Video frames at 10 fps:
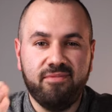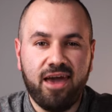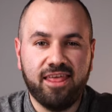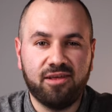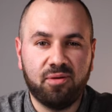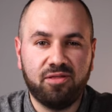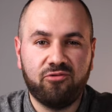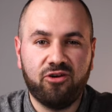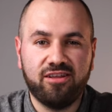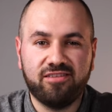Hey there pen
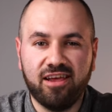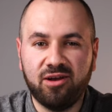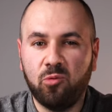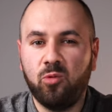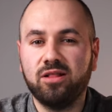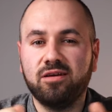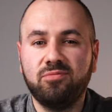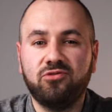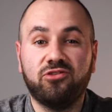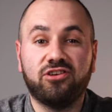friends and
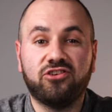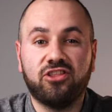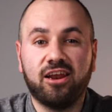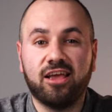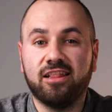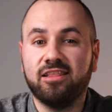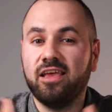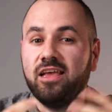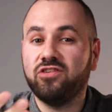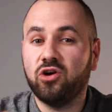welcome to the channel again.
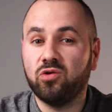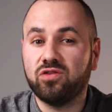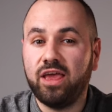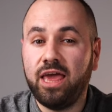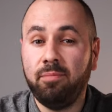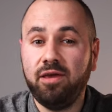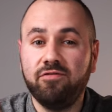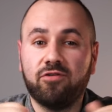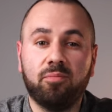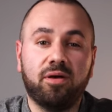It's your host Amy
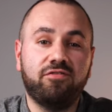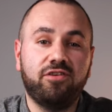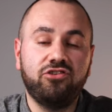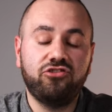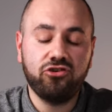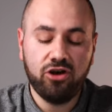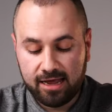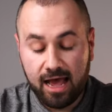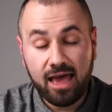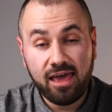from Pen Venture.
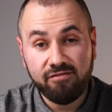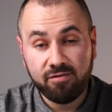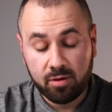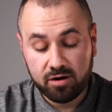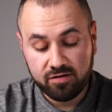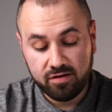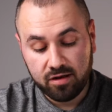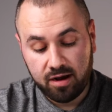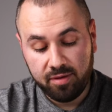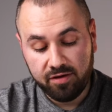I have a parcel
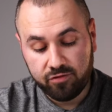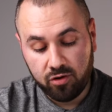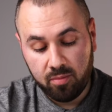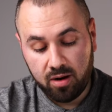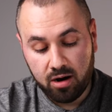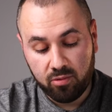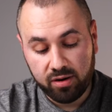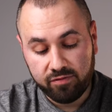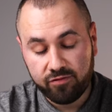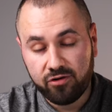coming from
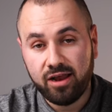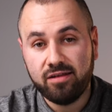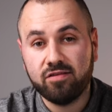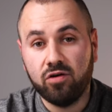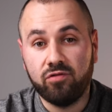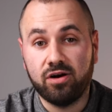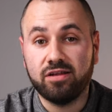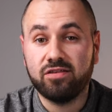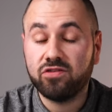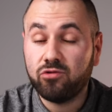our friends over
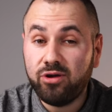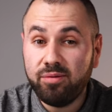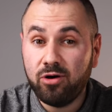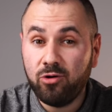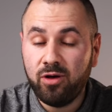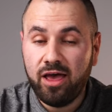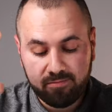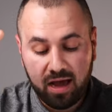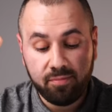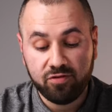at Scribo.
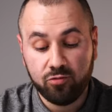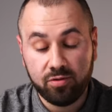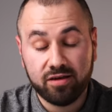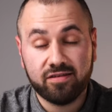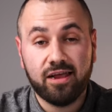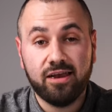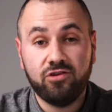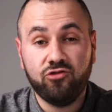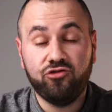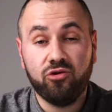I'm super
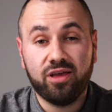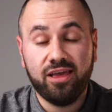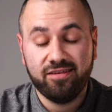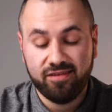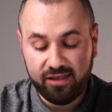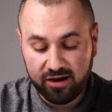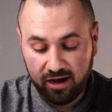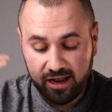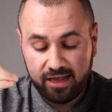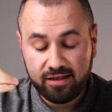excited to showcase their
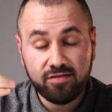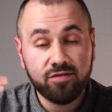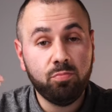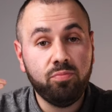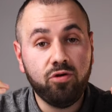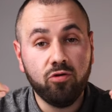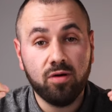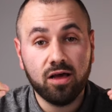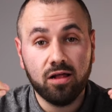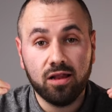latest
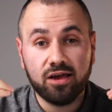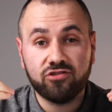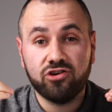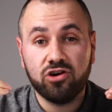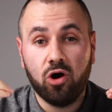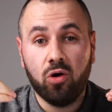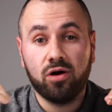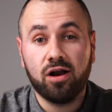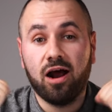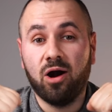Piuma collection
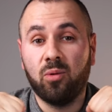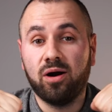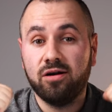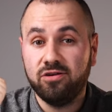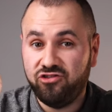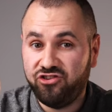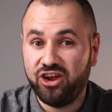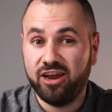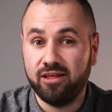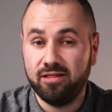on our
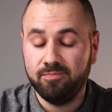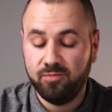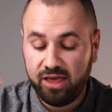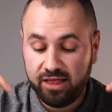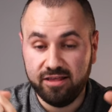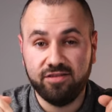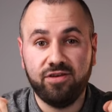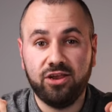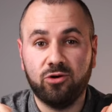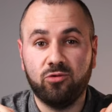channel in this
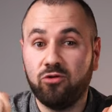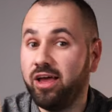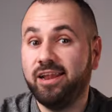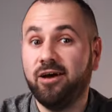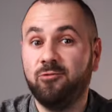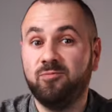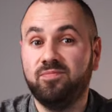video right now.